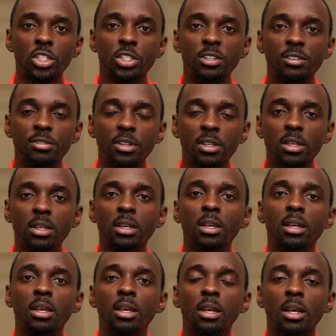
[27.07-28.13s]
TV.
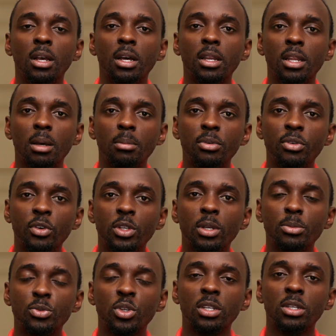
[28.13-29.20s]
And before we
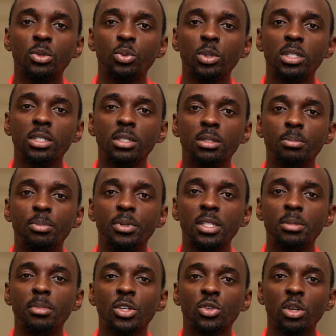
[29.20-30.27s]
jump straight into it,
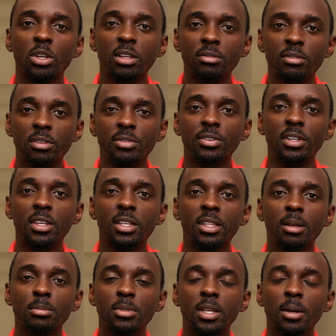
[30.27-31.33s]
please make sure you give this video a
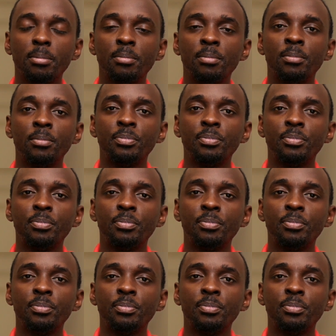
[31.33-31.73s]
thumbs up